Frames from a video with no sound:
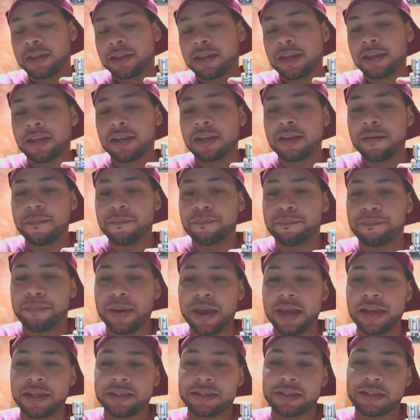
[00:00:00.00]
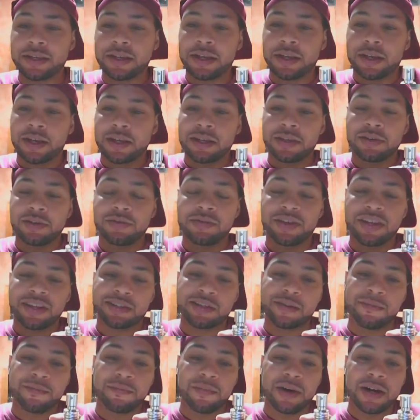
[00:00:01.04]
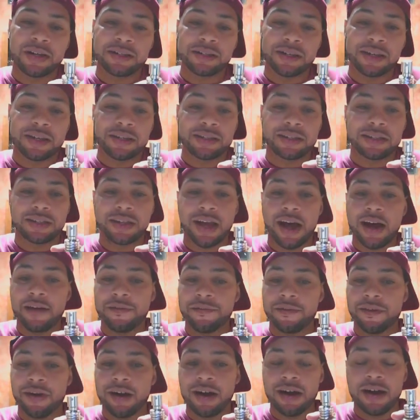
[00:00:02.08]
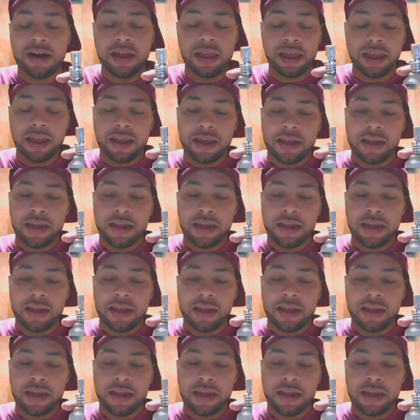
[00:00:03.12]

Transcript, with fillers: Then in the base, you get some musk and saffron.